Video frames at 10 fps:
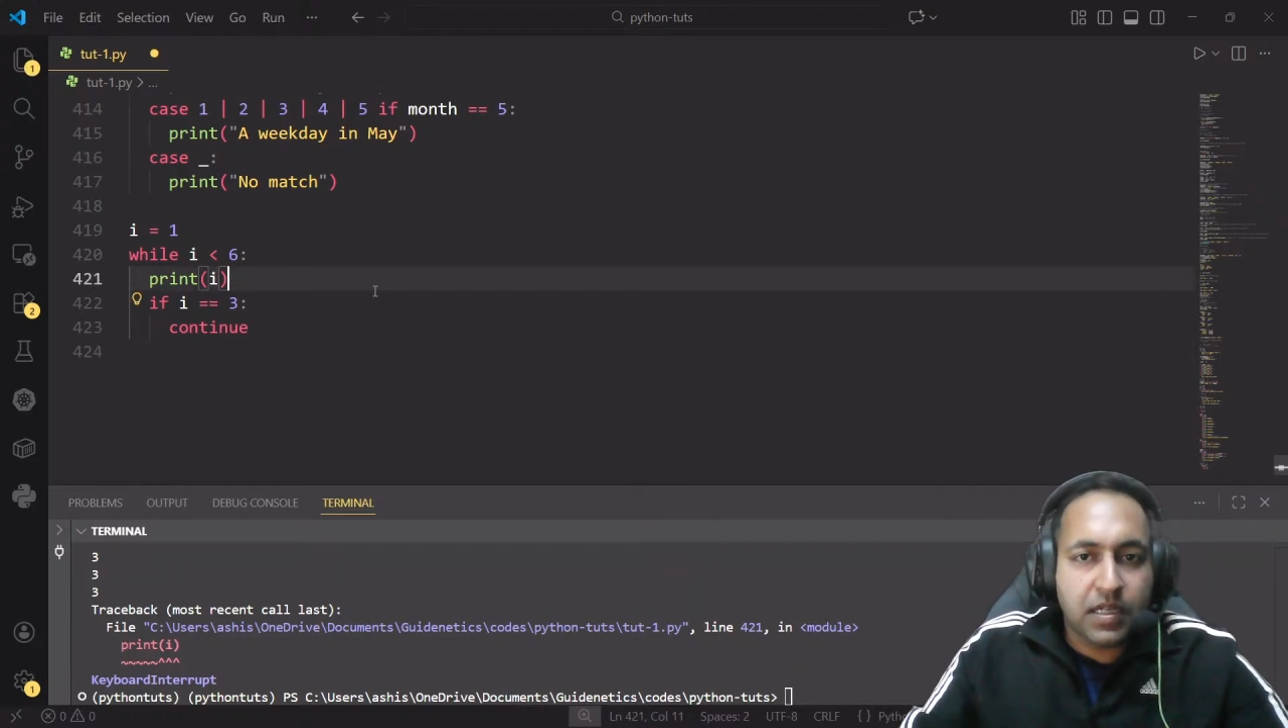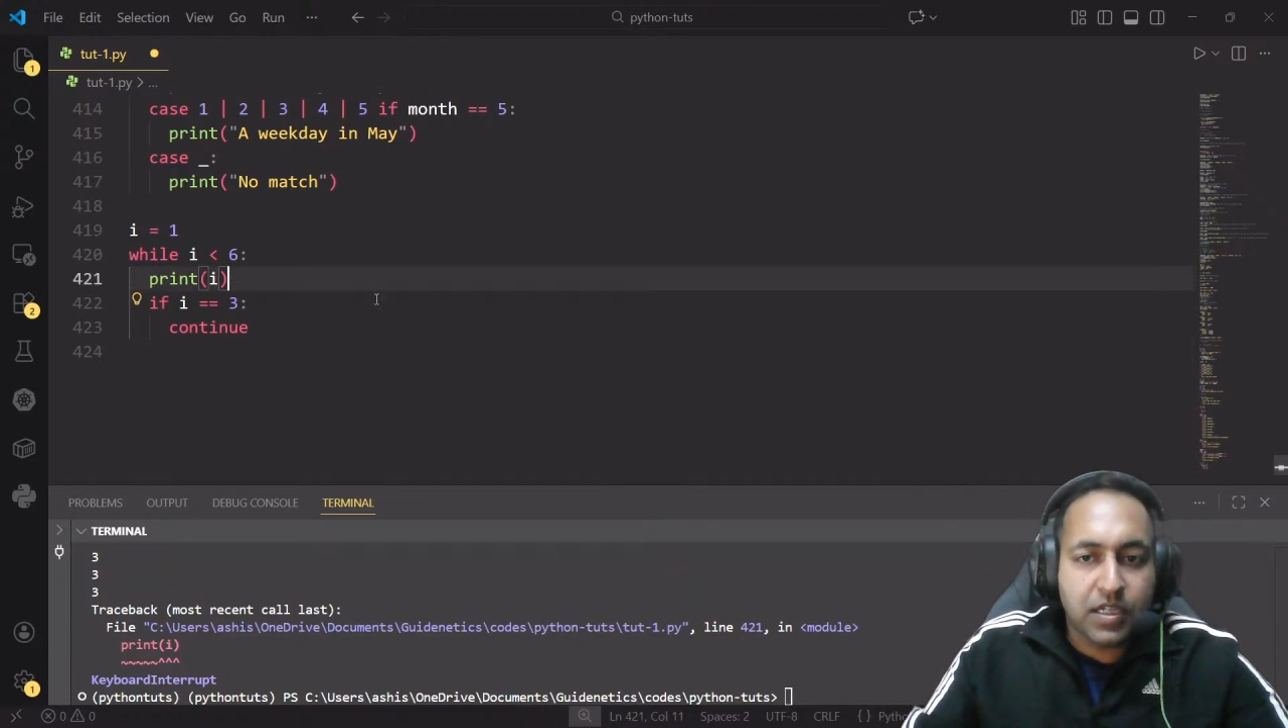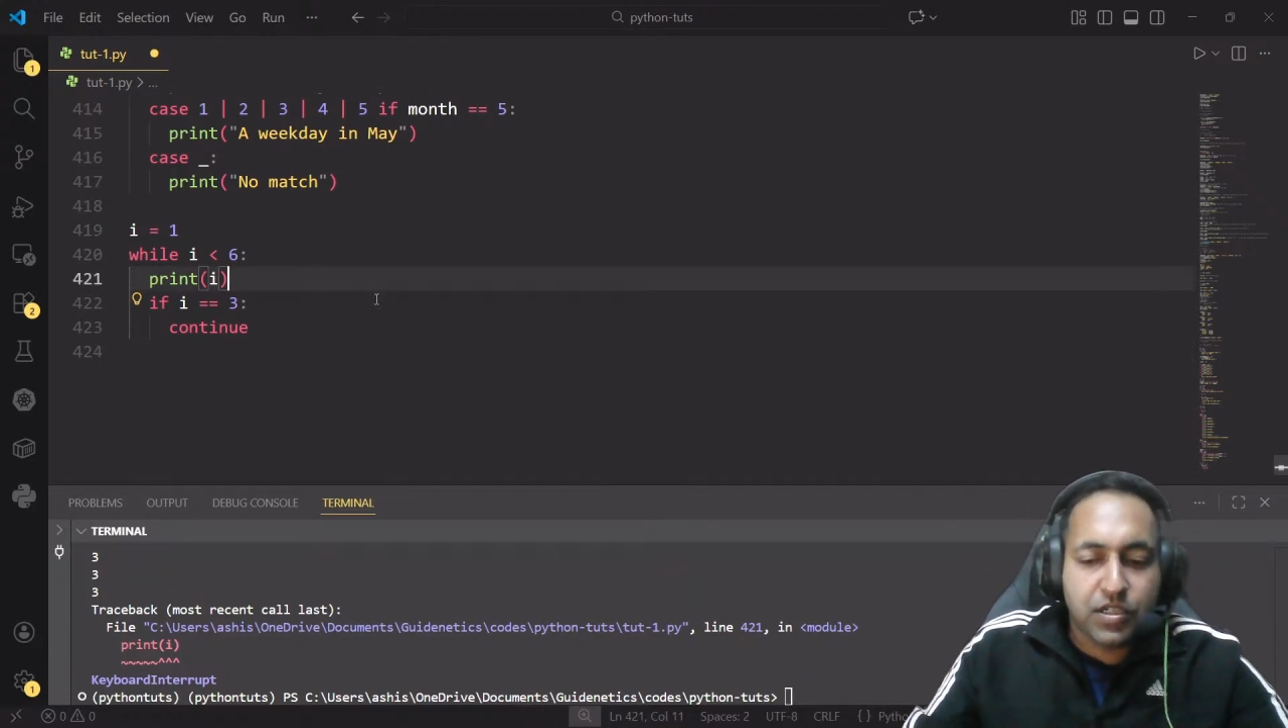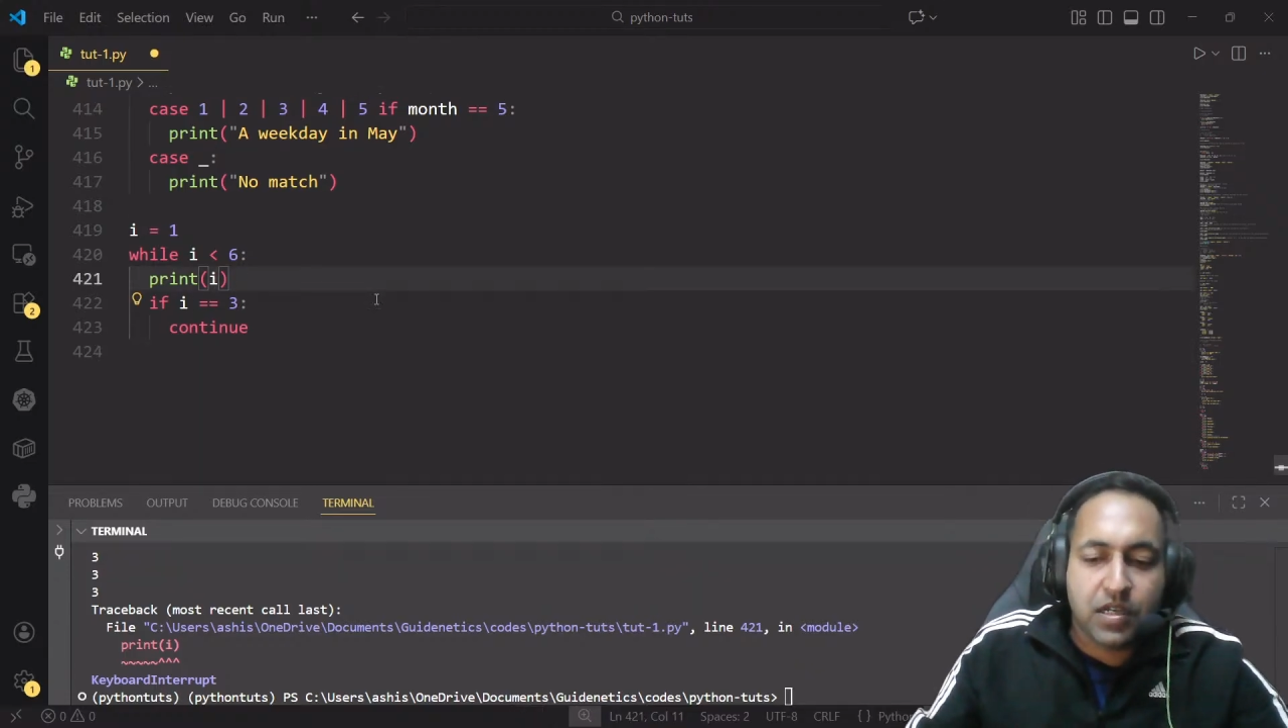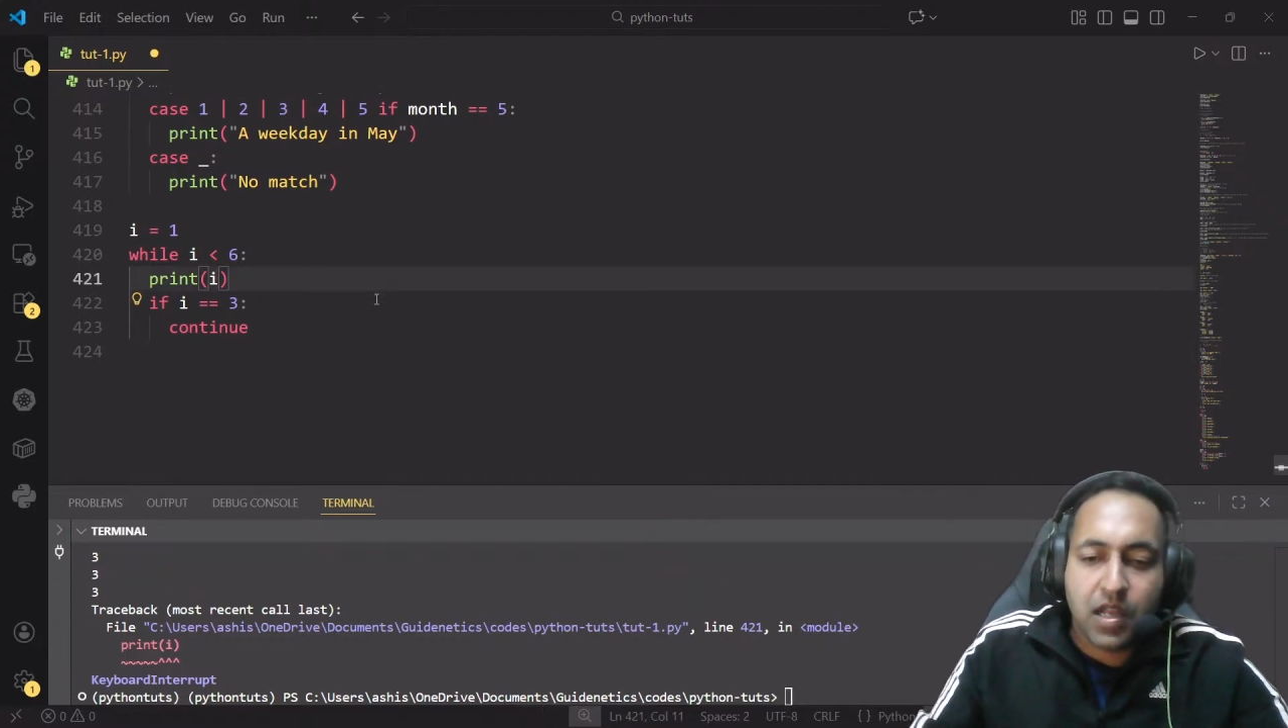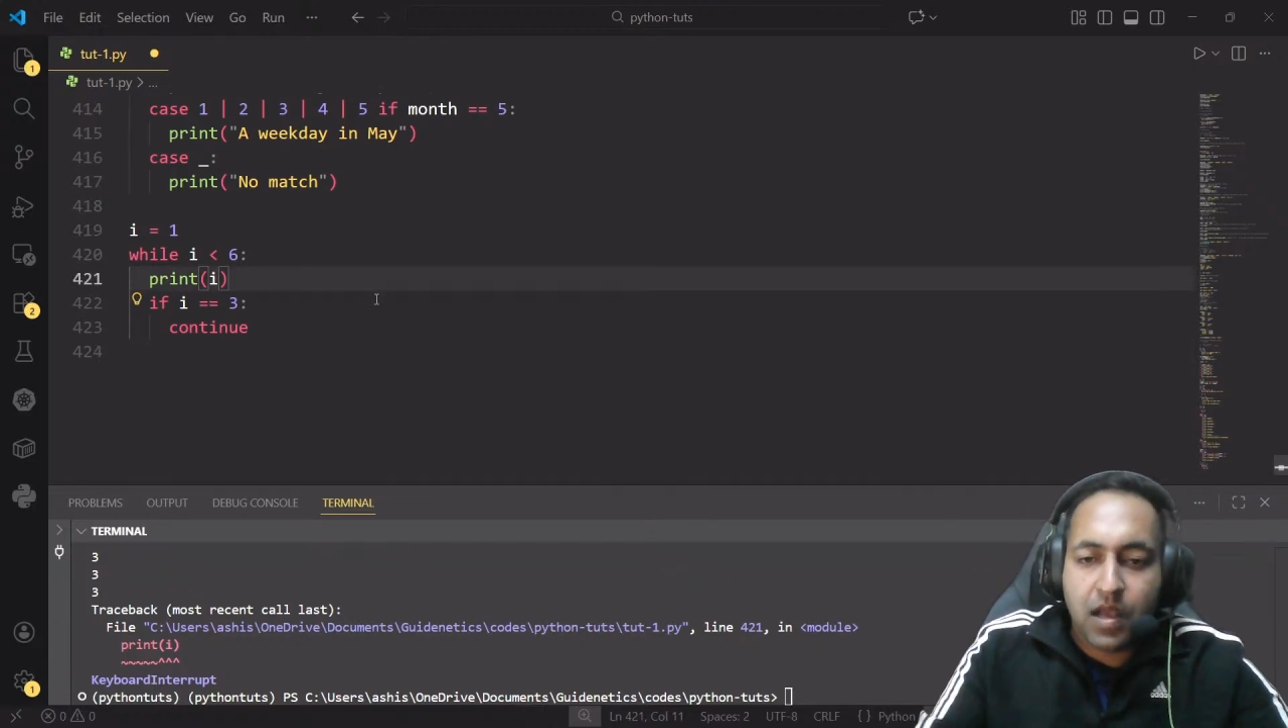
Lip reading: condition